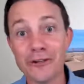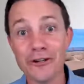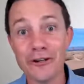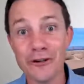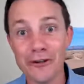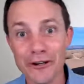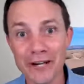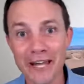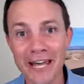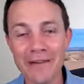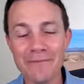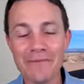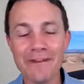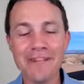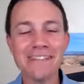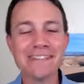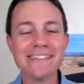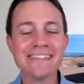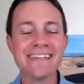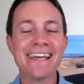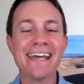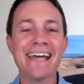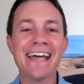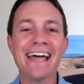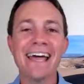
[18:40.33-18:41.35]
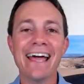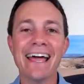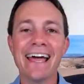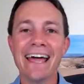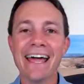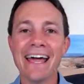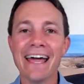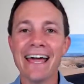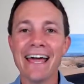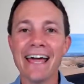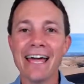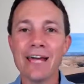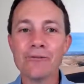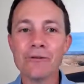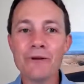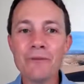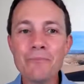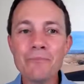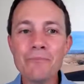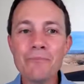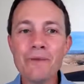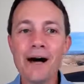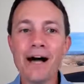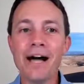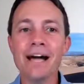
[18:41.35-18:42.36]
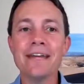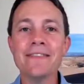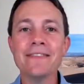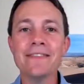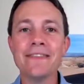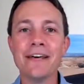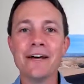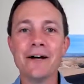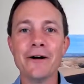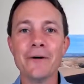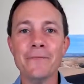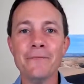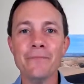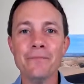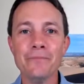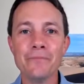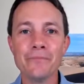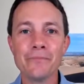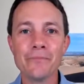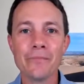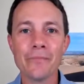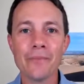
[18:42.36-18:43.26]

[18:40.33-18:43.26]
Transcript: your name is, and remind them.